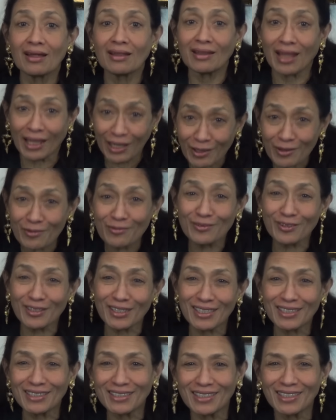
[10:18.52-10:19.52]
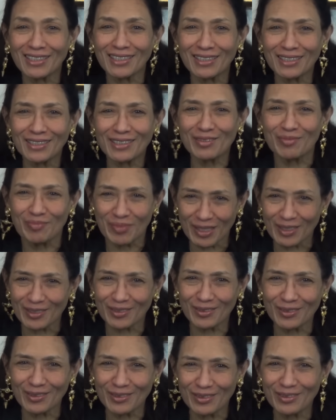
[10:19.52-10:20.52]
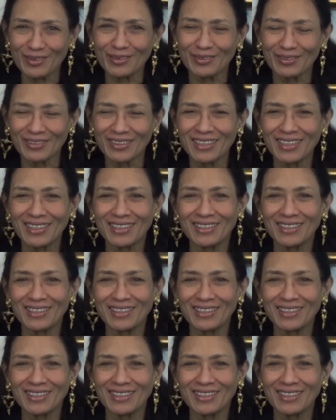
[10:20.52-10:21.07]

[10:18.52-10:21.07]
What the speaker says: Thank you for listening. Speak to you soon.